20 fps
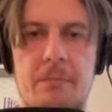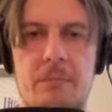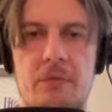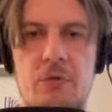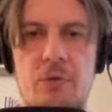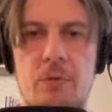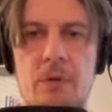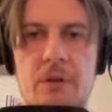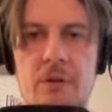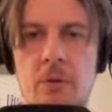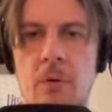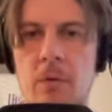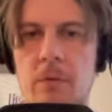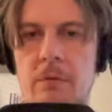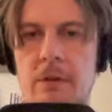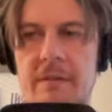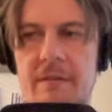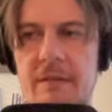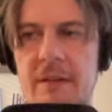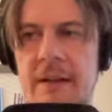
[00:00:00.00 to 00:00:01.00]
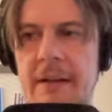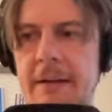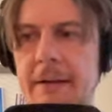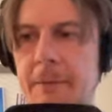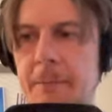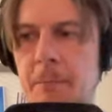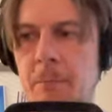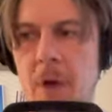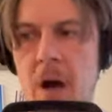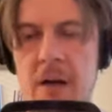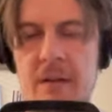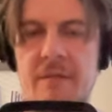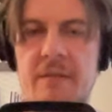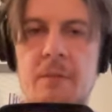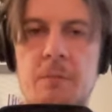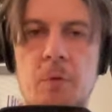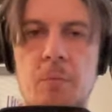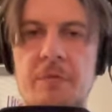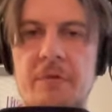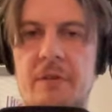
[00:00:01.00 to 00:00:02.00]
So it always like
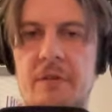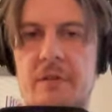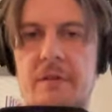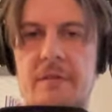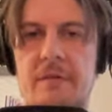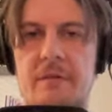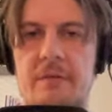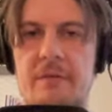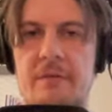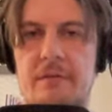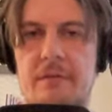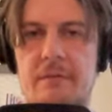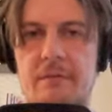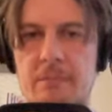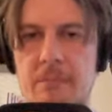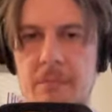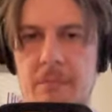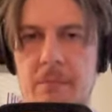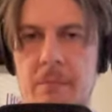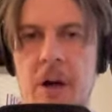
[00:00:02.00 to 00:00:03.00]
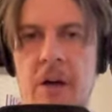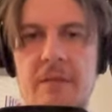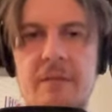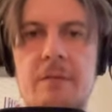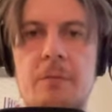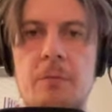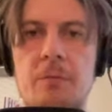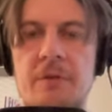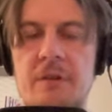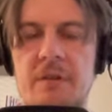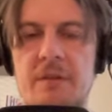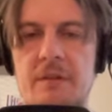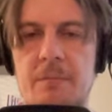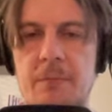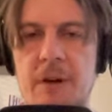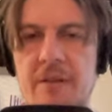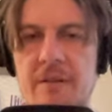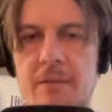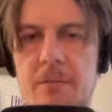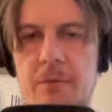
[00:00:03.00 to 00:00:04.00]
maximum that is maximum that is
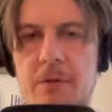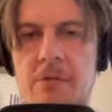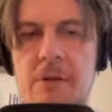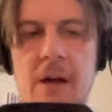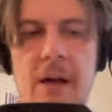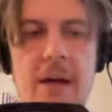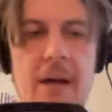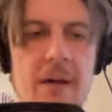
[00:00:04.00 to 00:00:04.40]
possible.